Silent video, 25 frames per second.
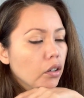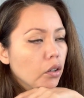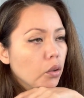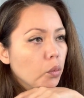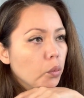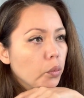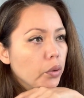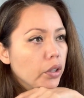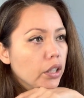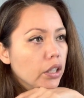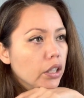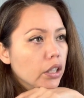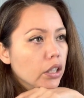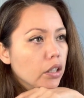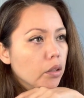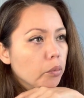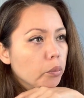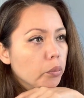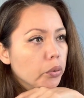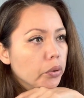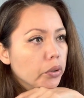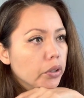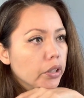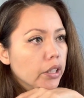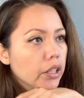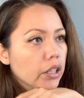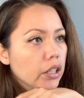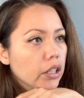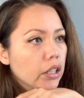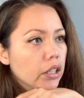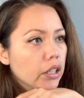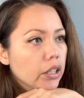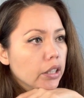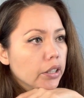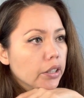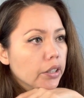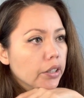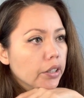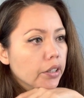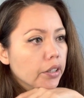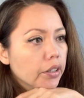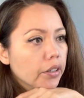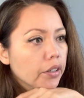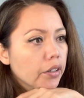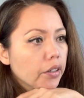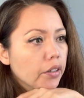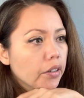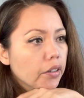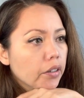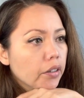We can put it here
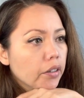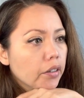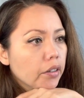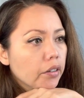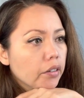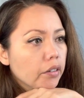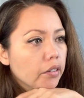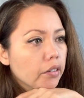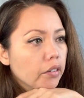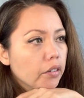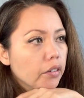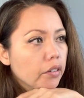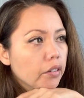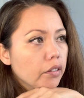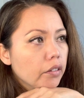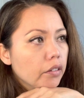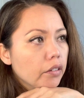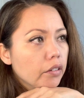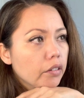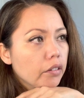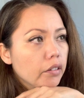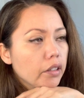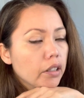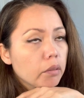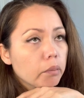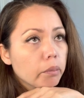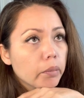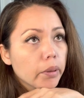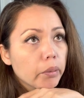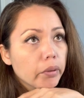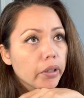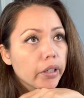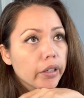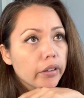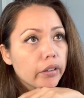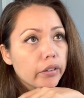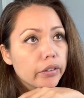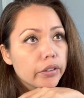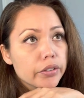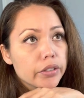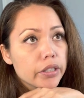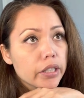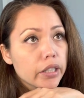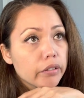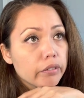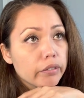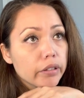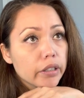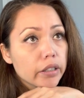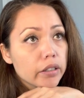in my regular
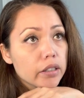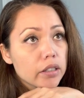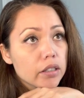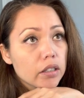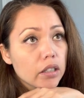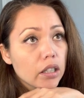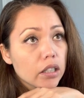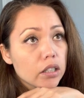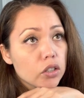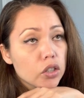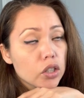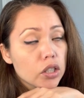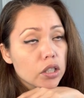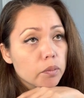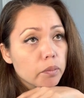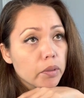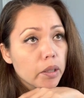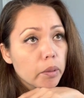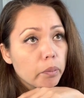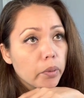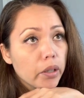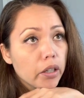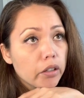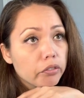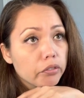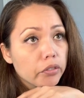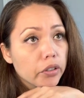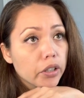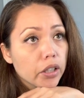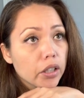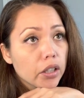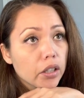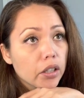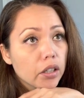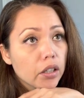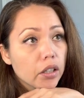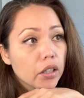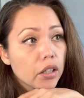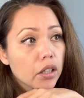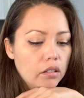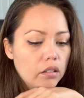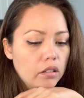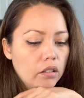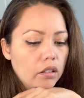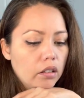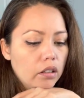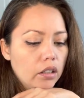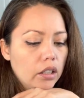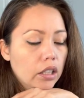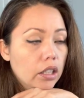savings. That's just my buffer,
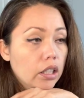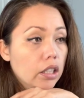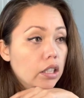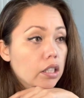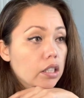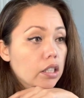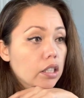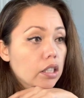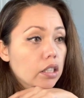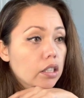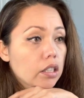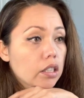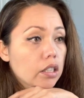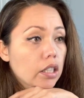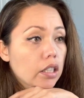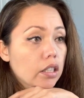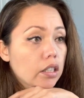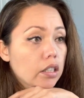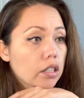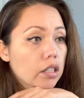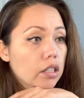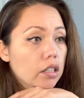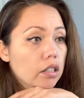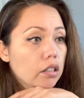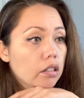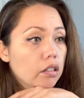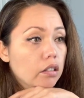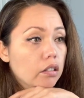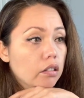86 cents.